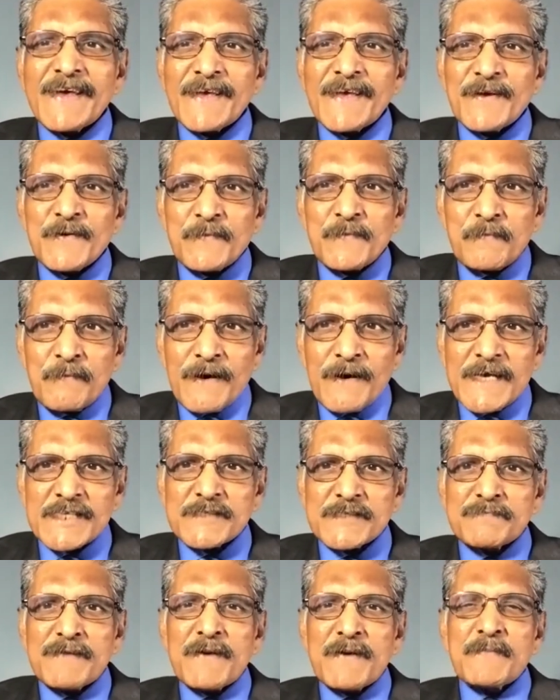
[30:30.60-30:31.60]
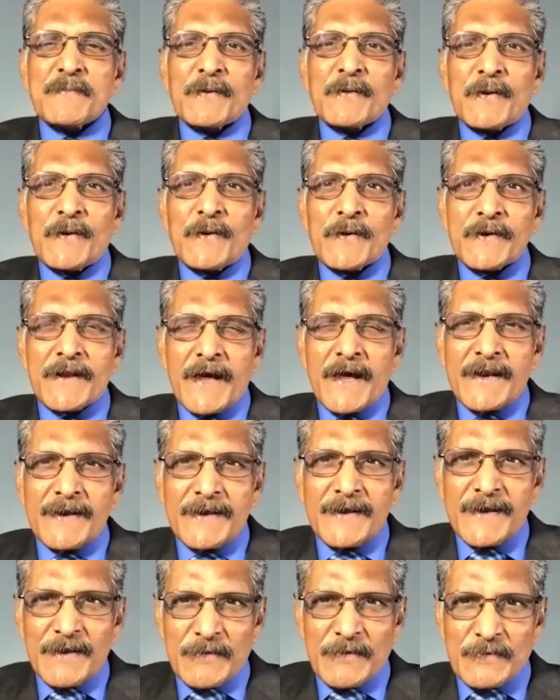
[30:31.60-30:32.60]
You must be born
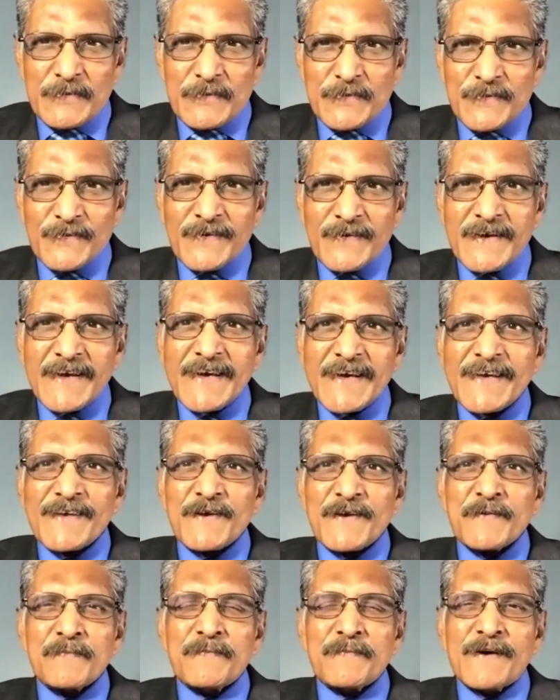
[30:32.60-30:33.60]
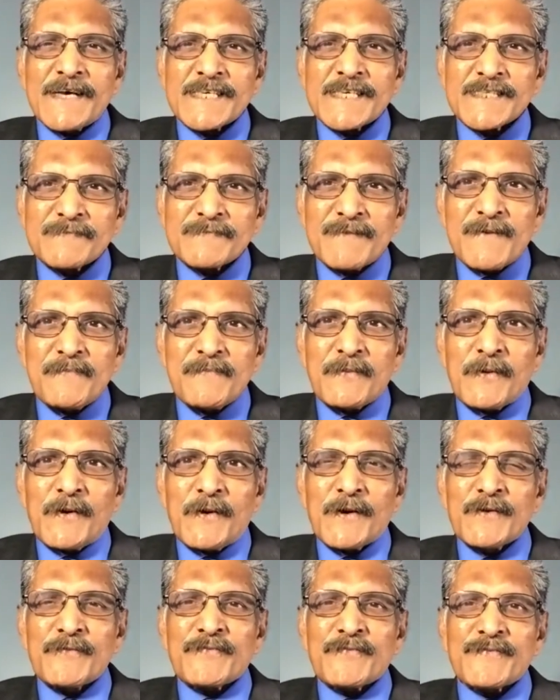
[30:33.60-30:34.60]
anew. You must be
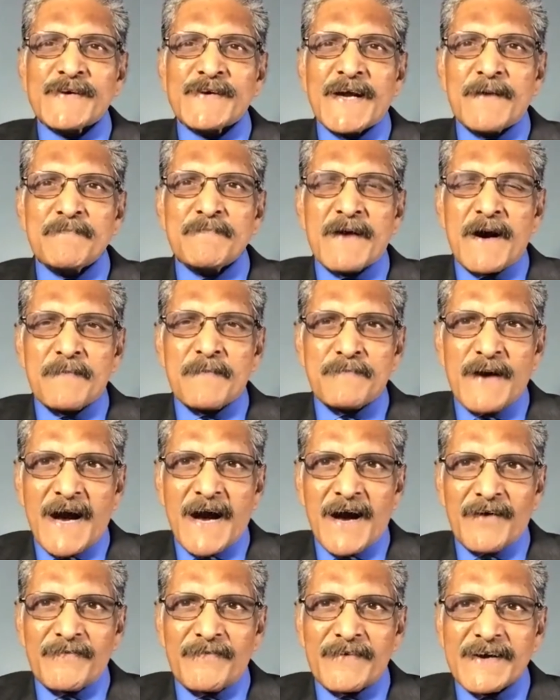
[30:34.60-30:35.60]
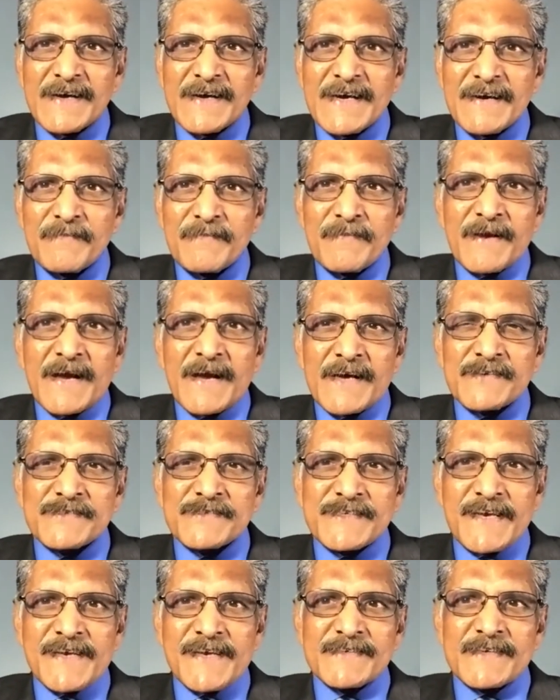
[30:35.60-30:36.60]
born from above. Because
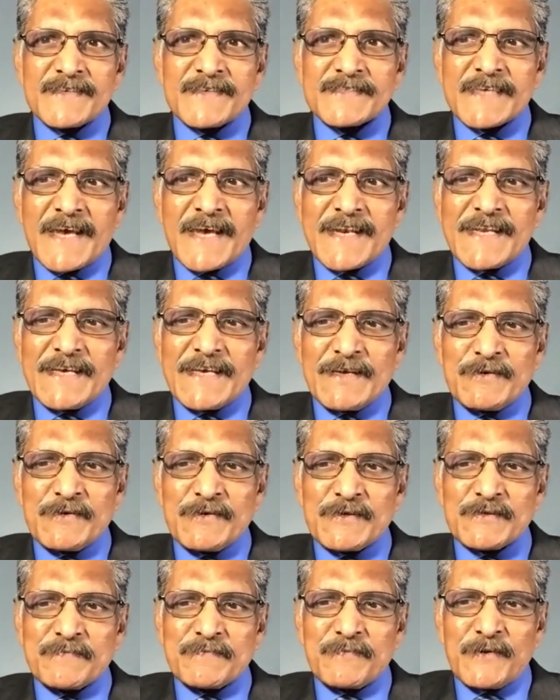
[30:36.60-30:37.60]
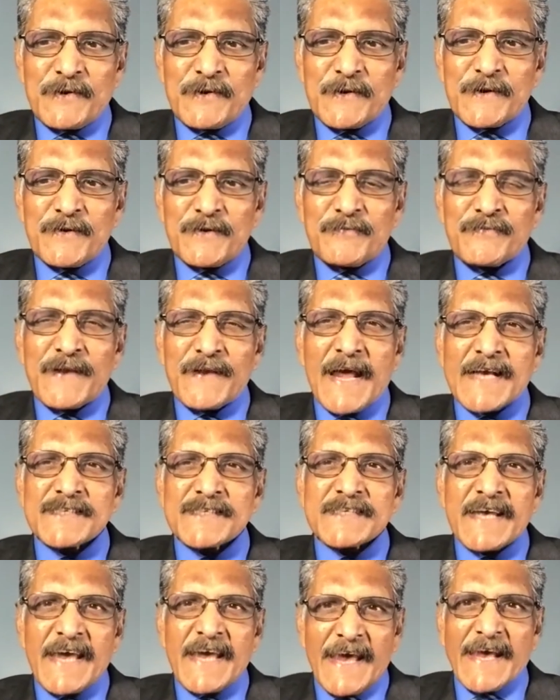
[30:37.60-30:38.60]
Jesus said, he who is born of flesh
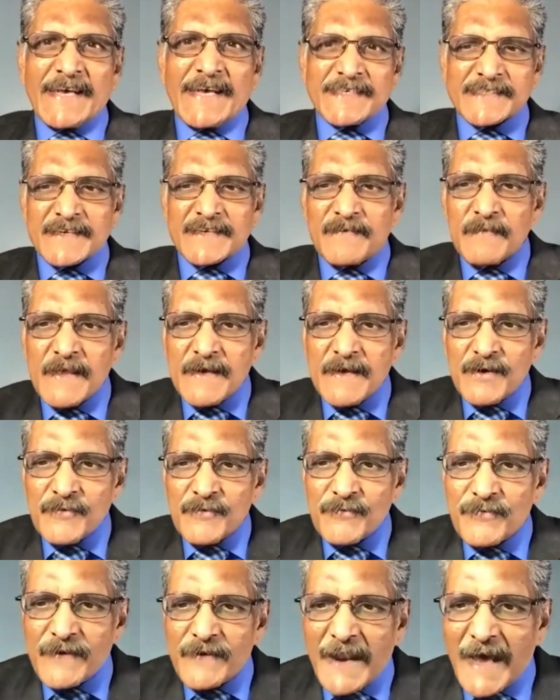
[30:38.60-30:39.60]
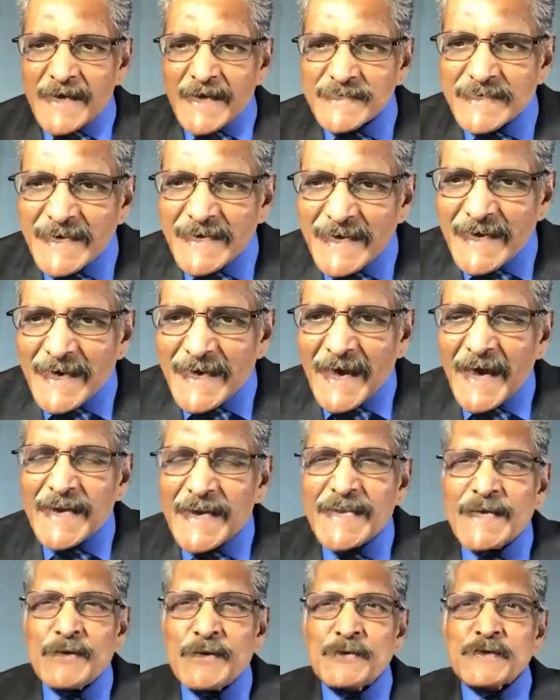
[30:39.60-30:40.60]
is flesh, and
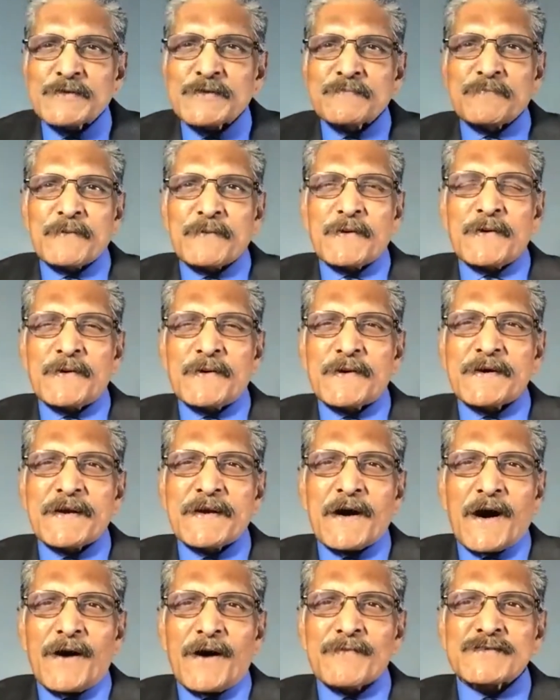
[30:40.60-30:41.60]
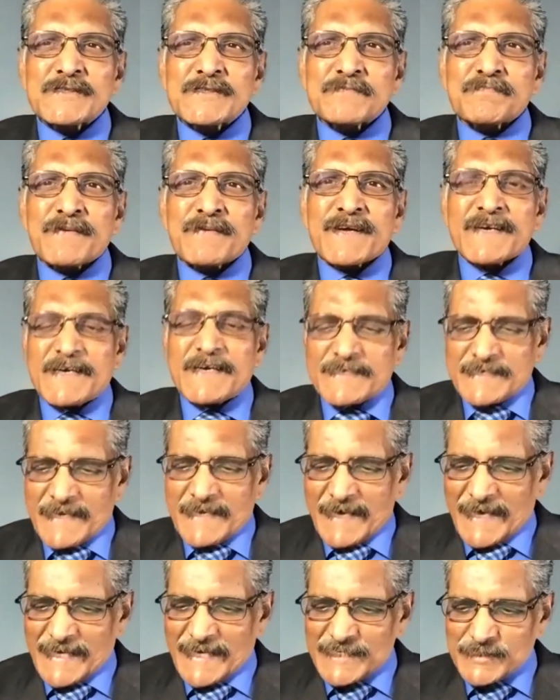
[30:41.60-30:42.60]
he who is born of spirit
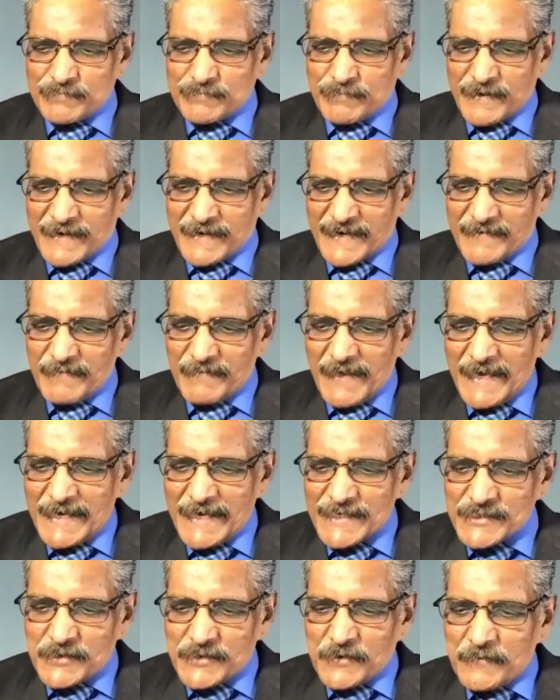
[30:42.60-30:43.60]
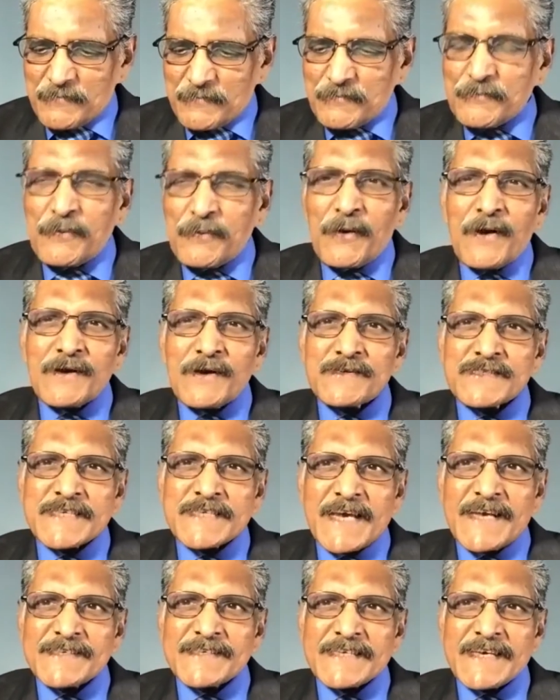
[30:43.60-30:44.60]
is spirit. So Paul
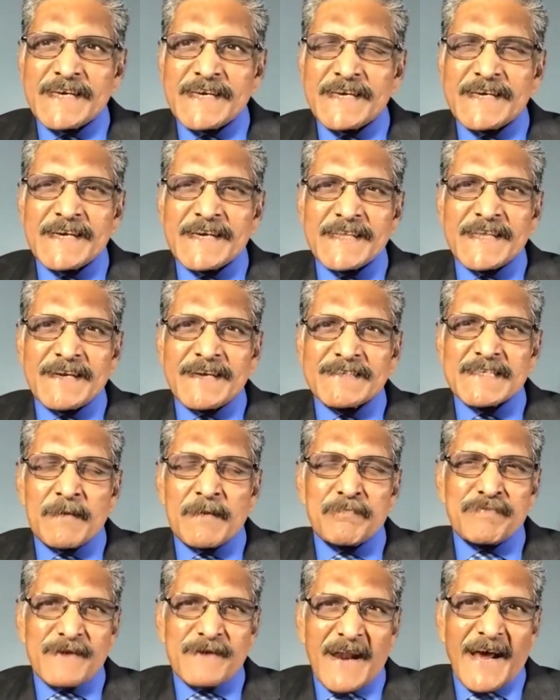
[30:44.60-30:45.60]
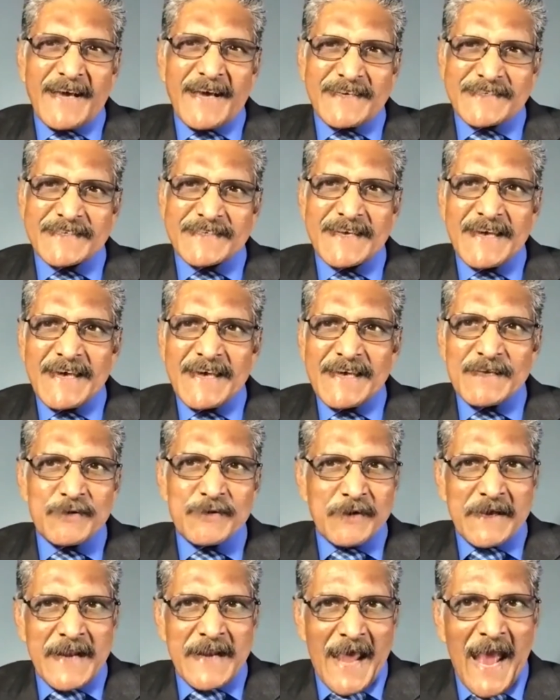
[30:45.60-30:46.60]
says here, there's a price. You
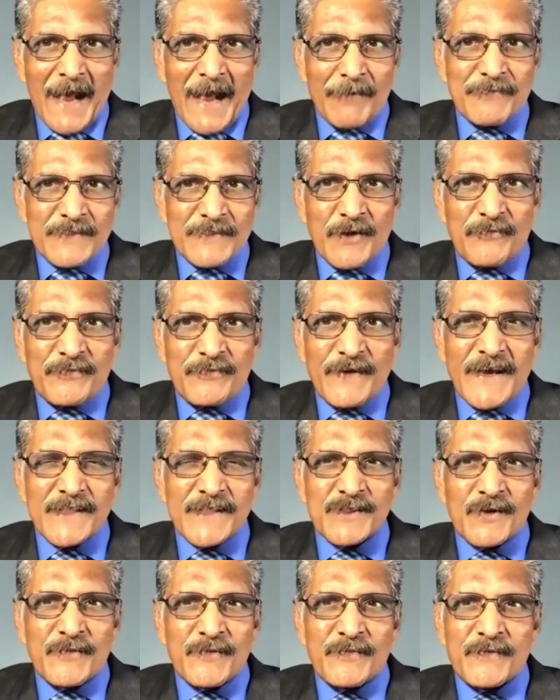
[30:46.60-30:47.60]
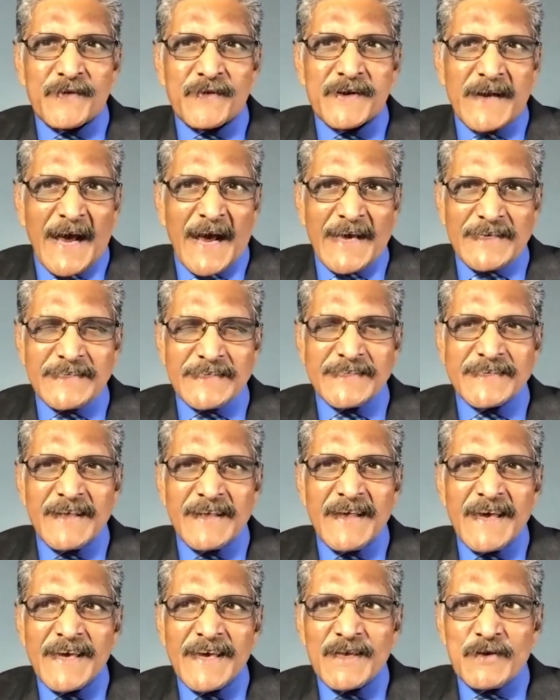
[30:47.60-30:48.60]
can have the faith of Christ.
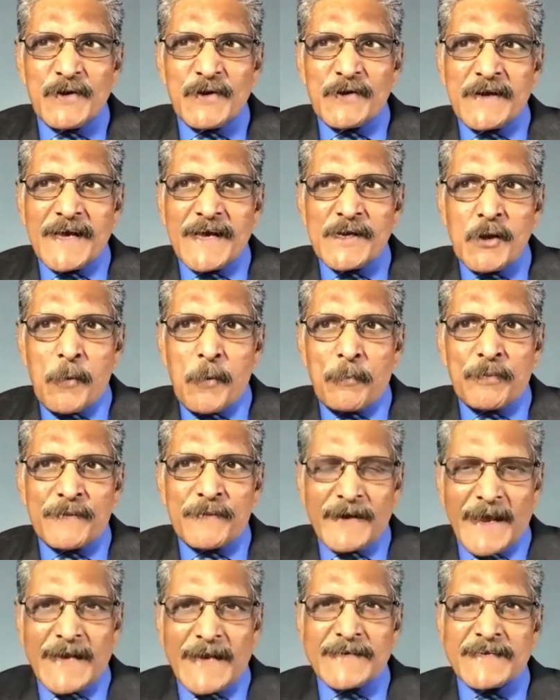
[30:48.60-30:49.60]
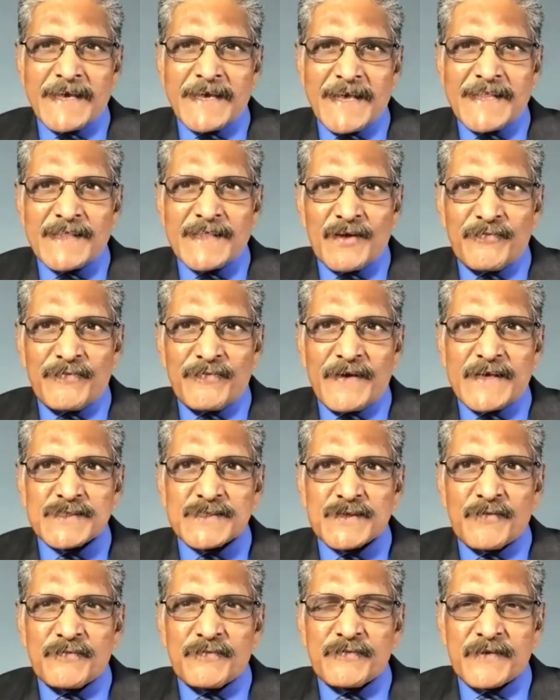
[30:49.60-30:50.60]
You can operate in the
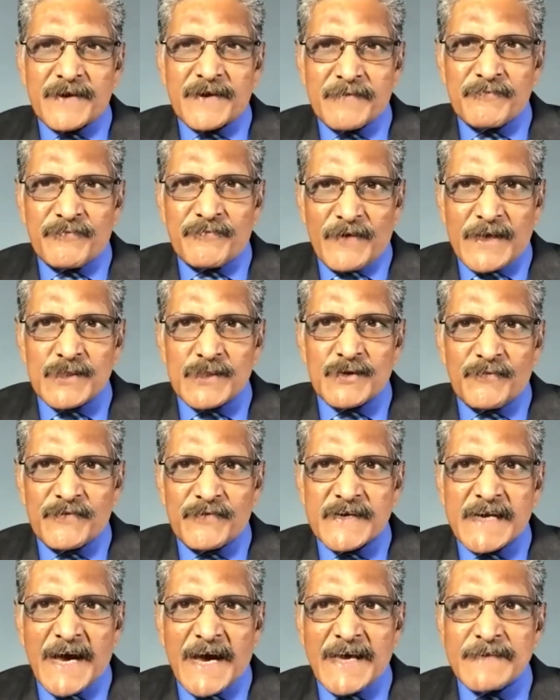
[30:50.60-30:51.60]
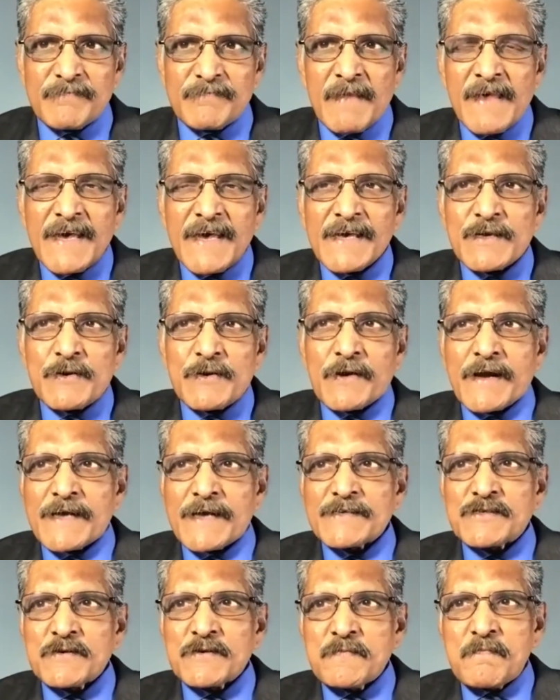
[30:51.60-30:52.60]
faith of Christ. You
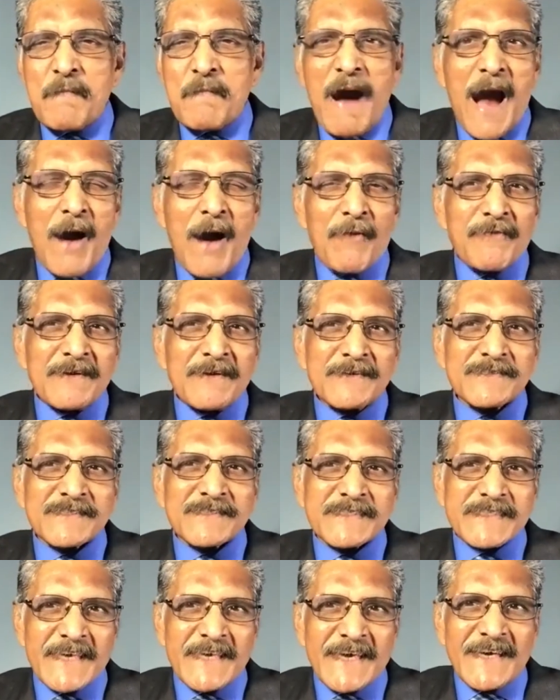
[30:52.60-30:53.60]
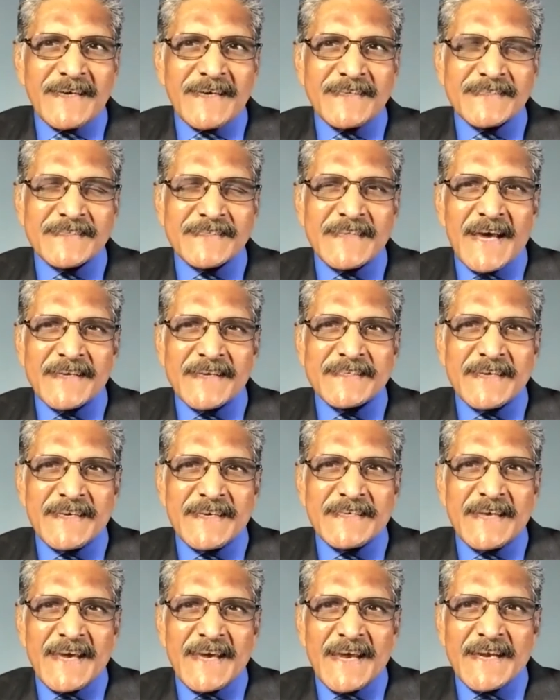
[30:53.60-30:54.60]
can do marvelous things that
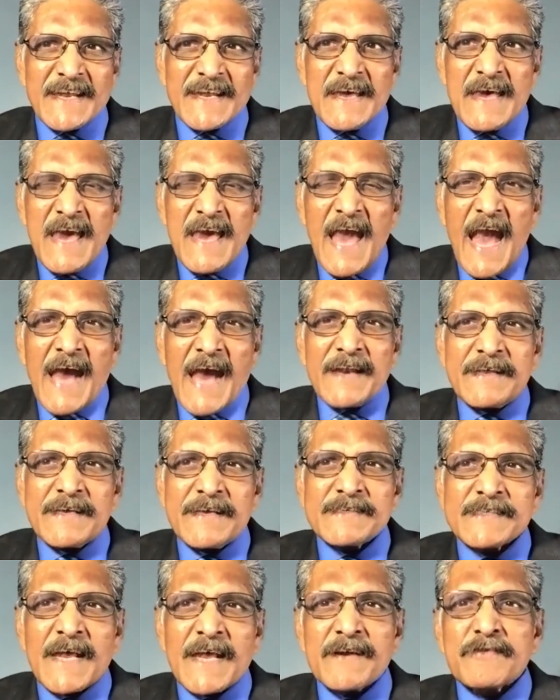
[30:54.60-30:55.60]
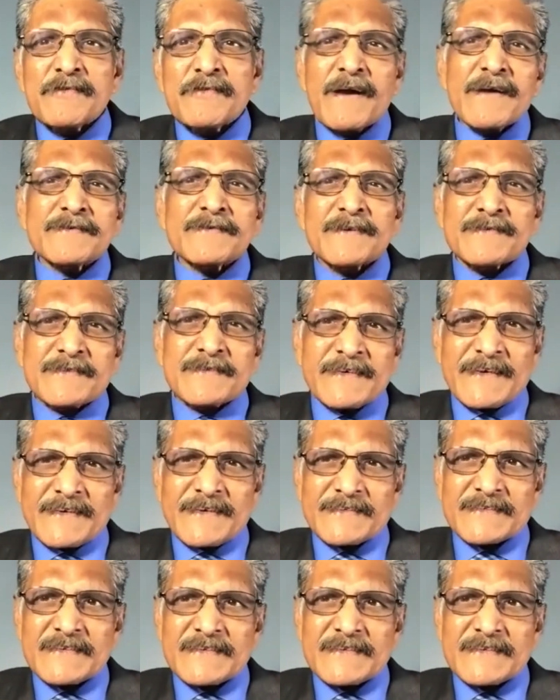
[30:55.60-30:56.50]
he did. And he said greater things.